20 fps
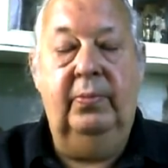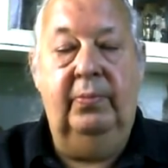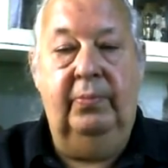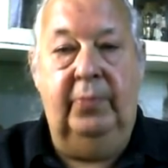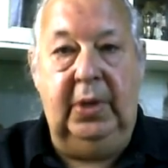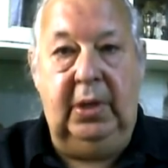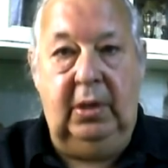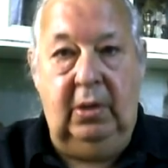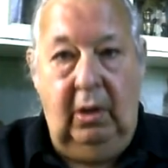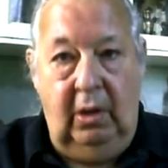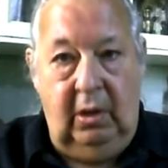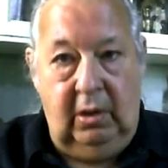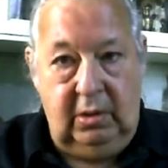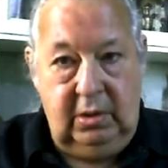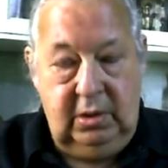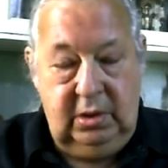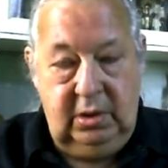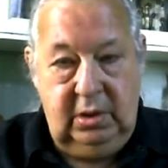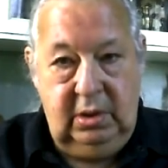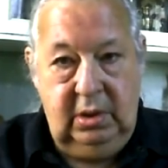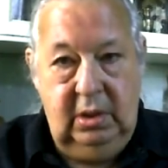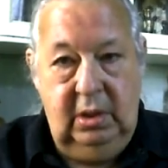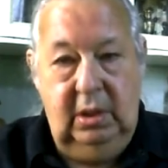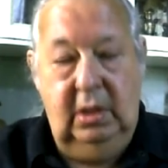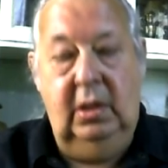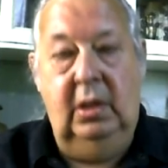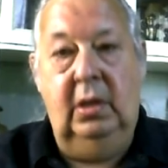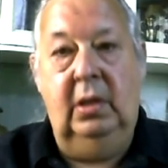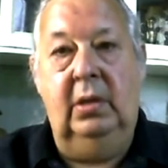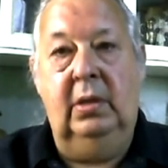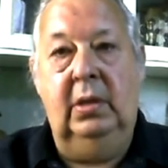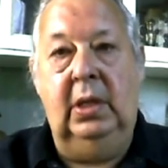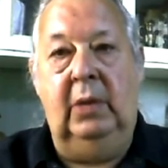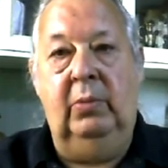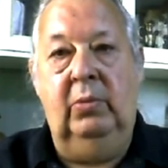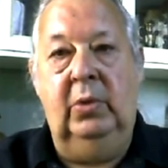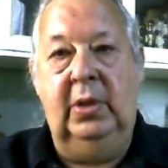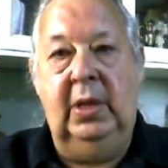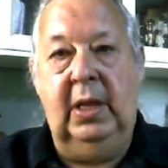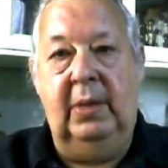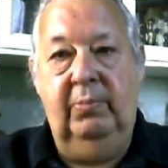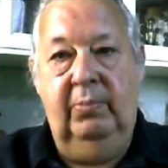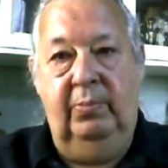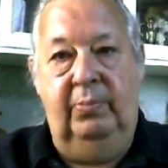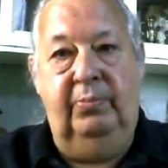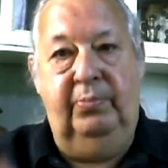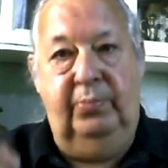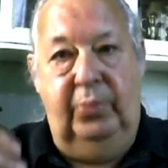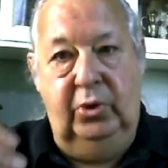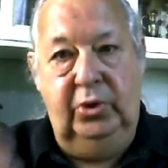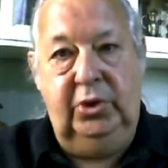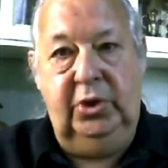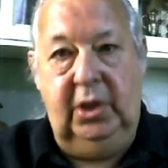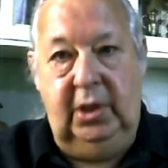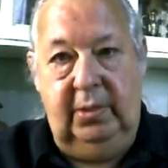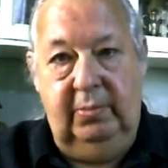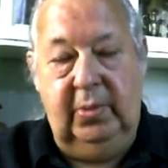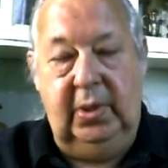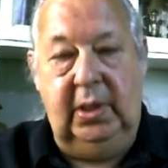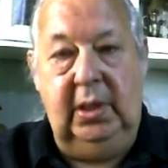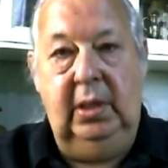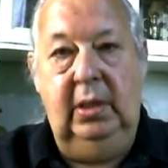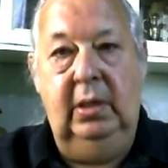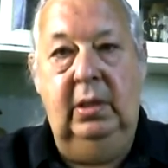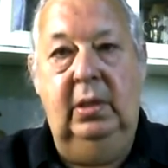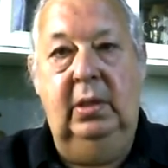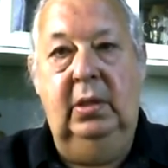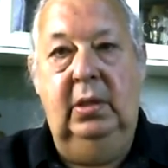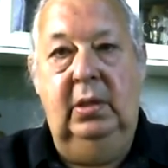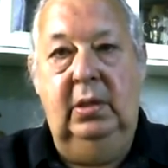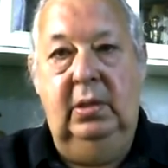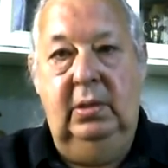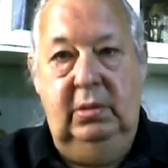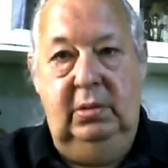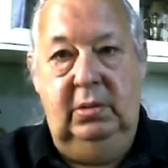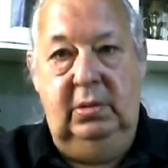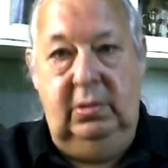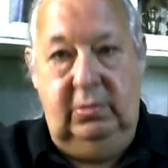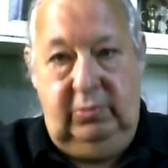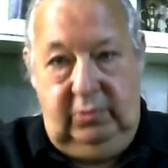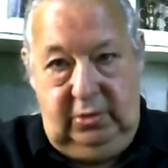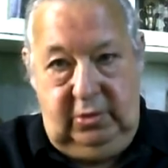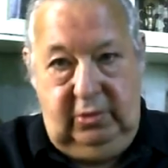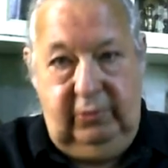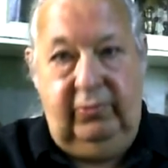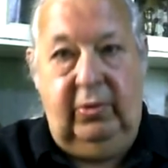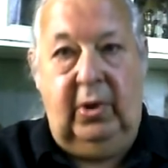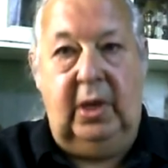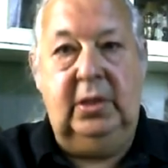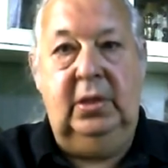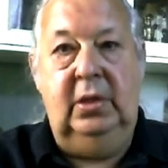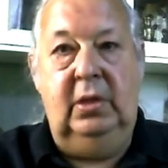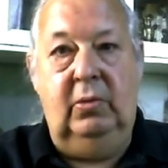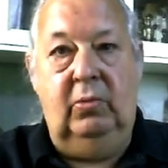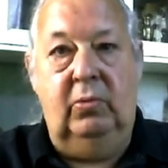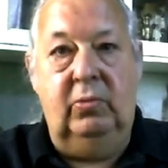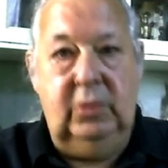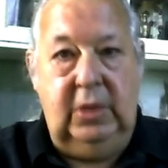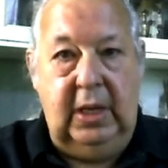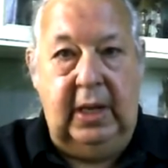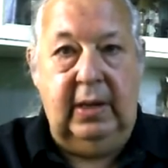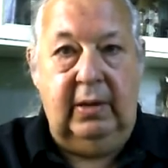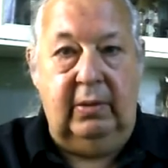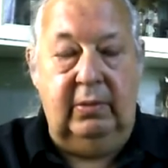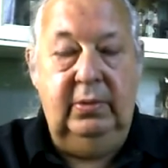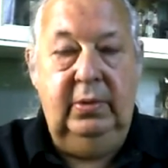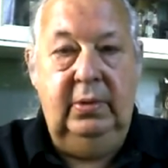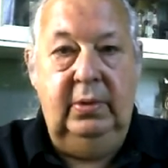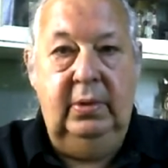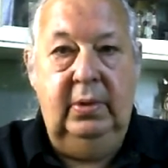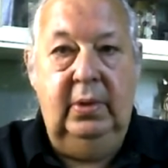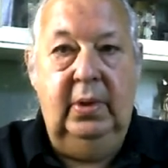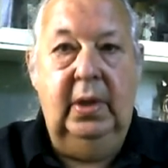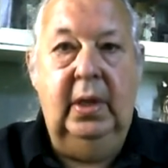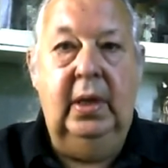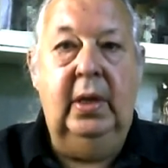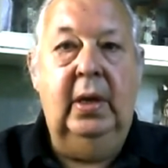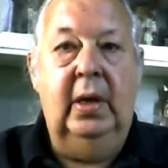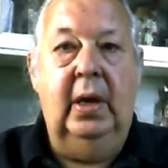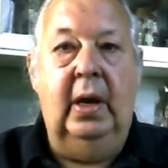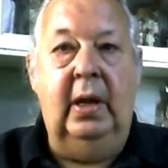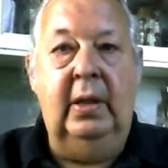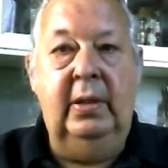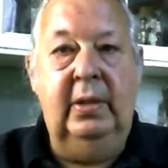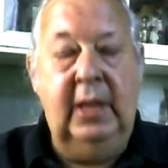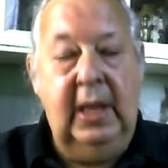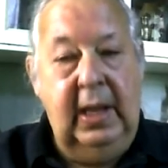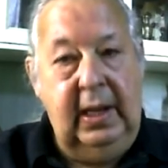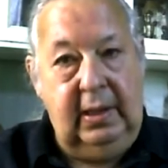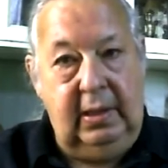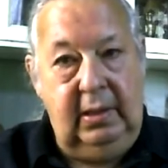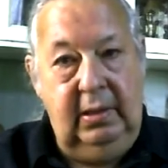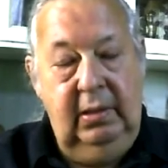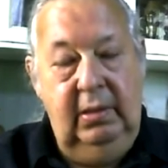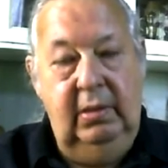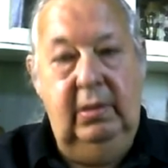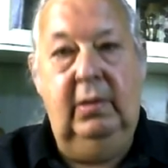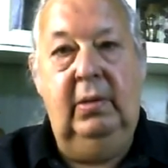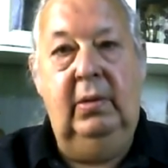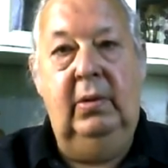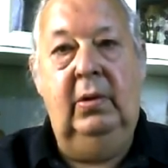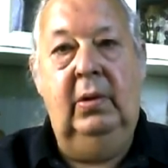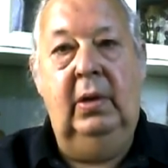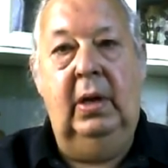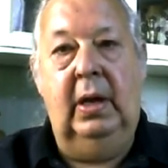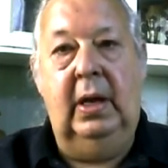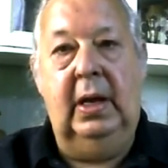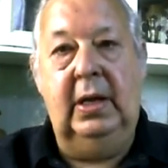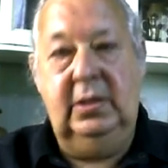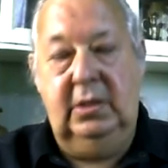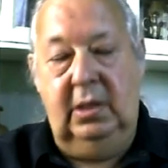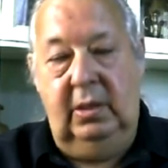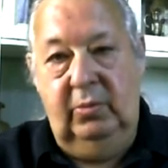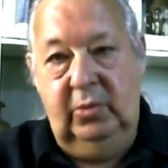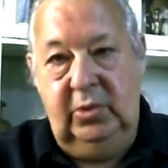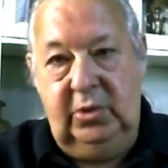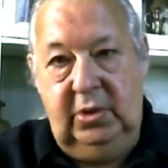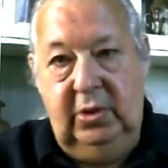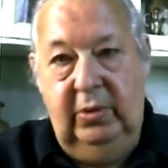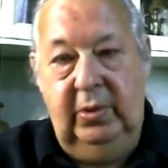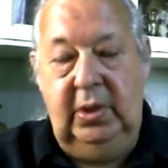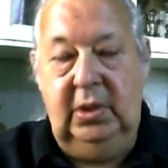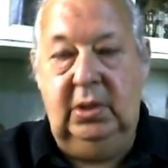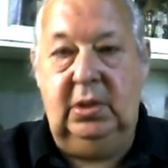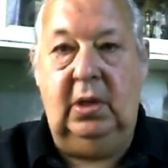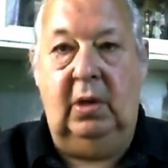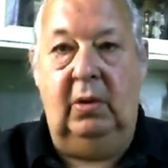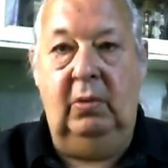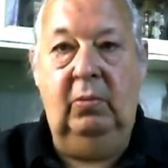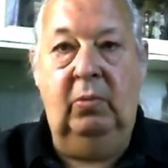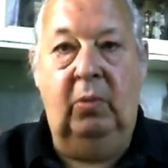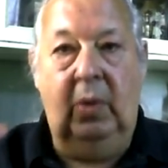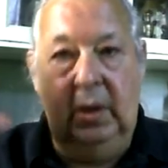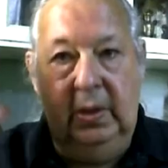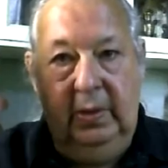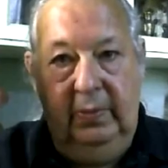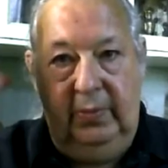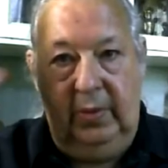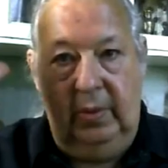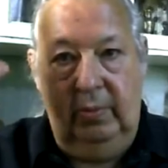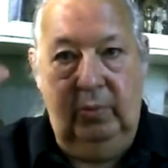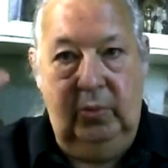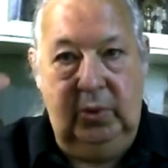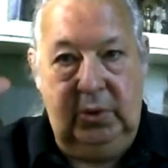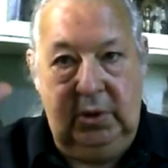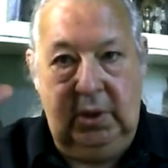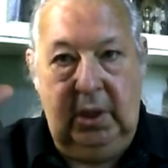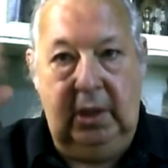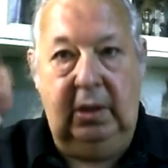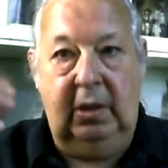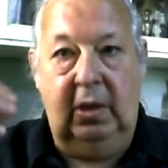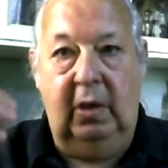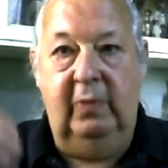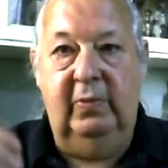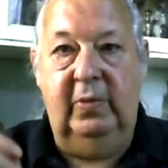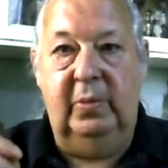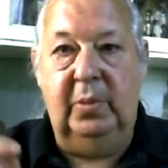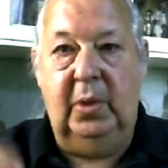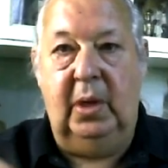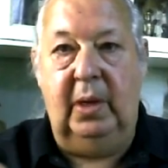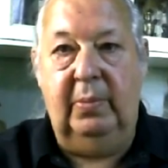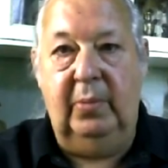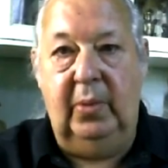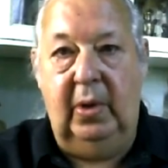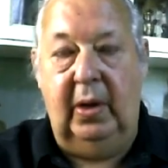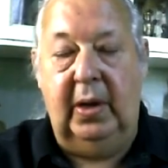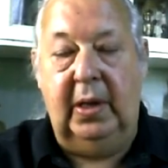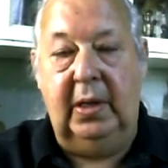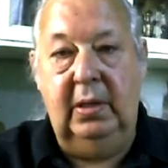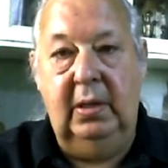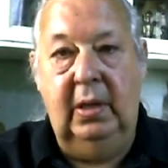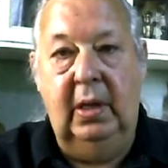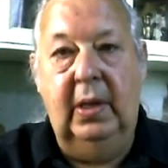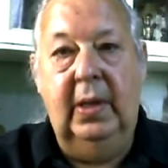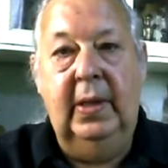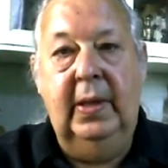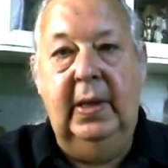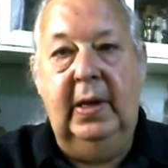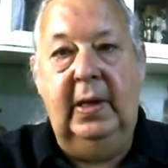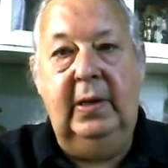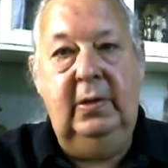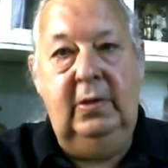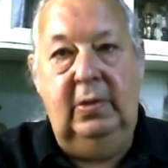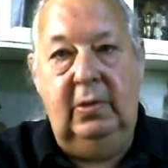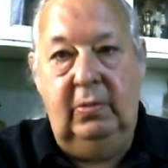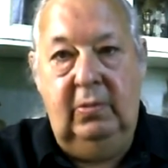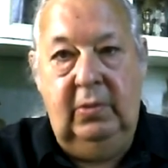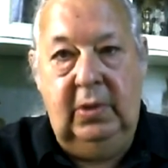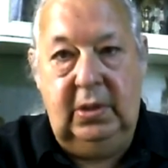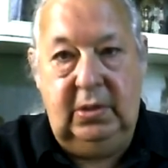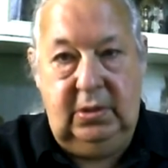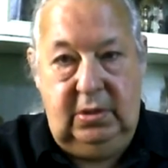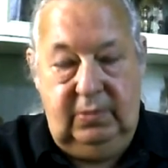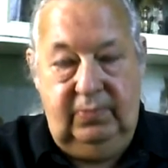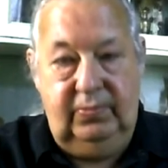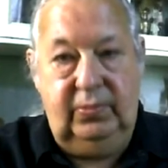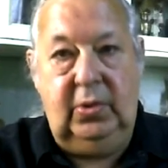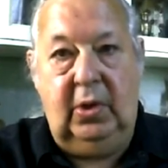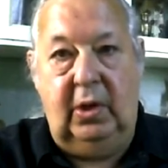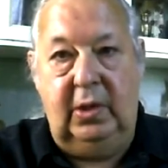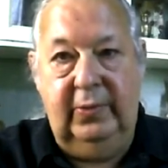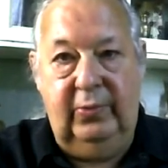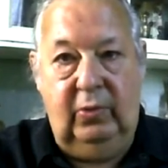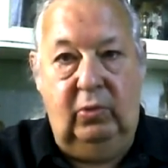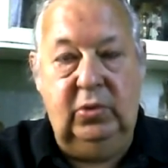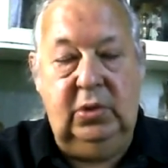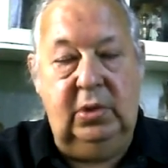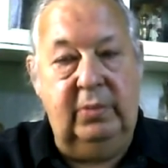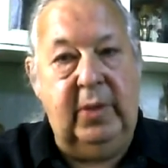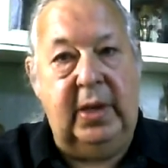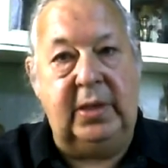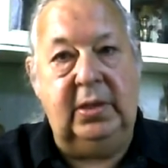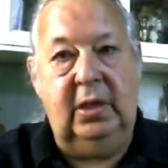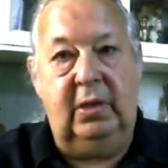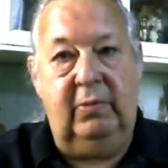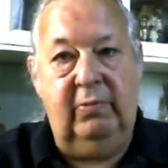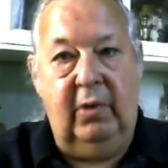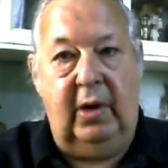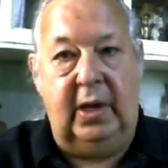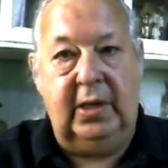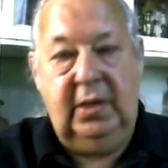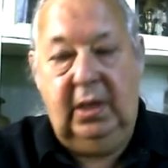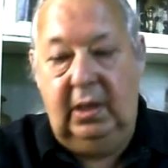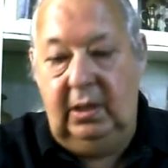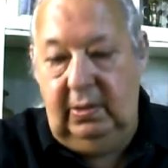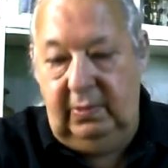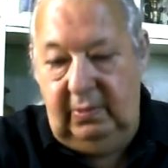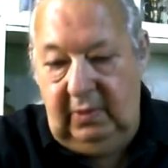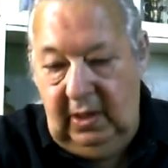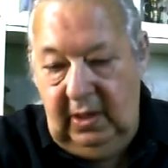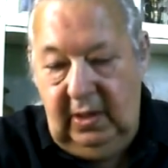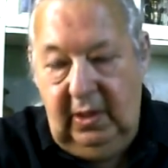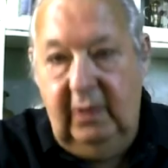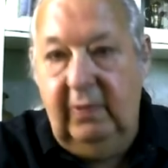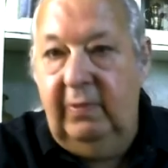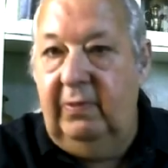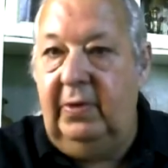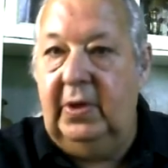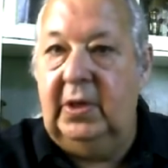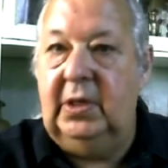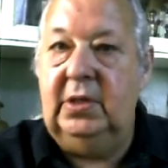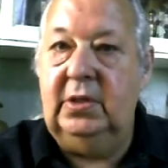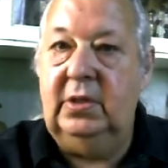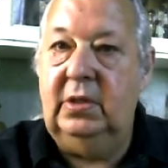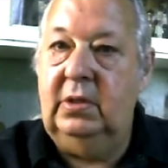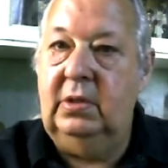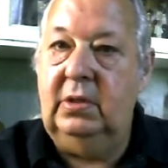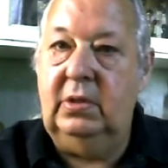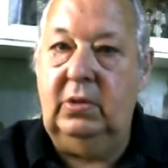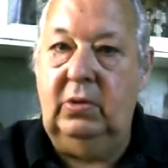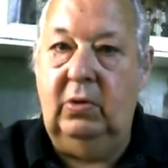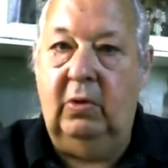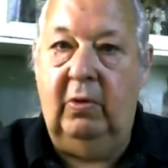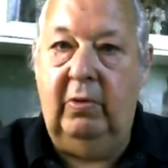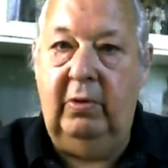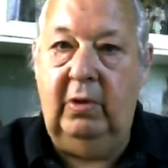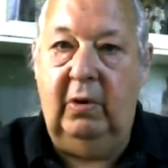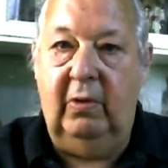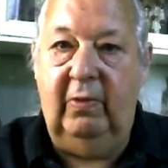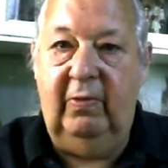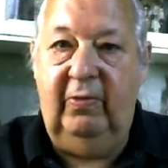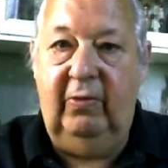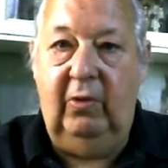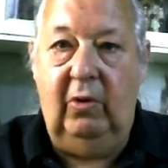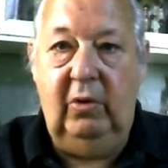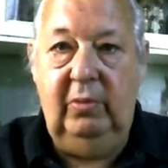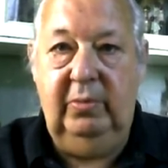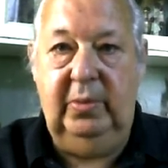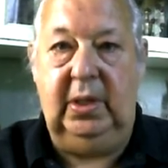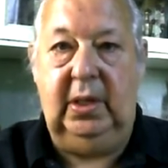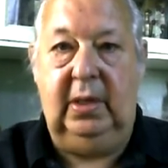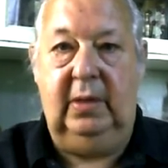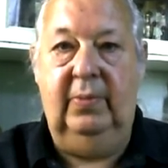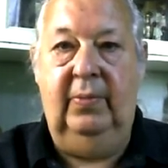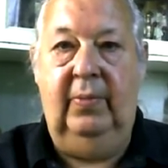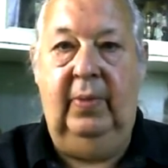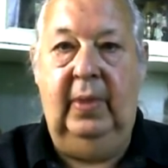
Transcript: because they were then pushing me to write it all down. And then, as I was doing so, one of them would take over my mind and do this kind of automatic writing and finish the story off for me.